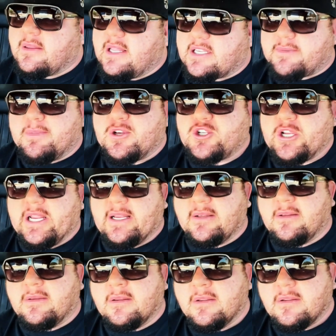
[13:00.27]
this
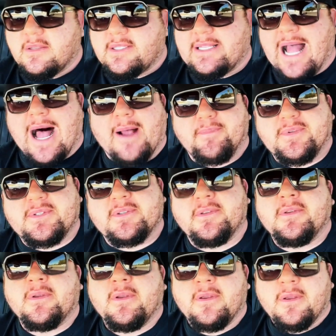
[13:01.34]
machine stops
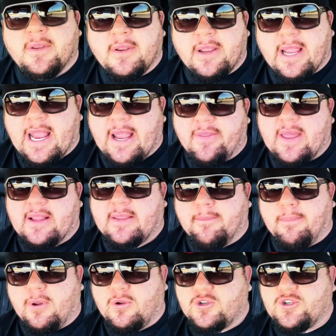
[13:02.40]
and that the
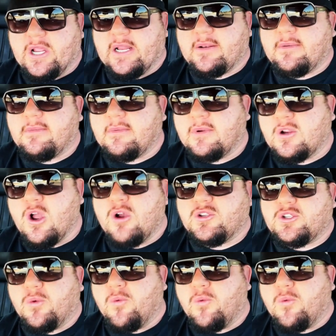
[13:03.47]
bullshit goes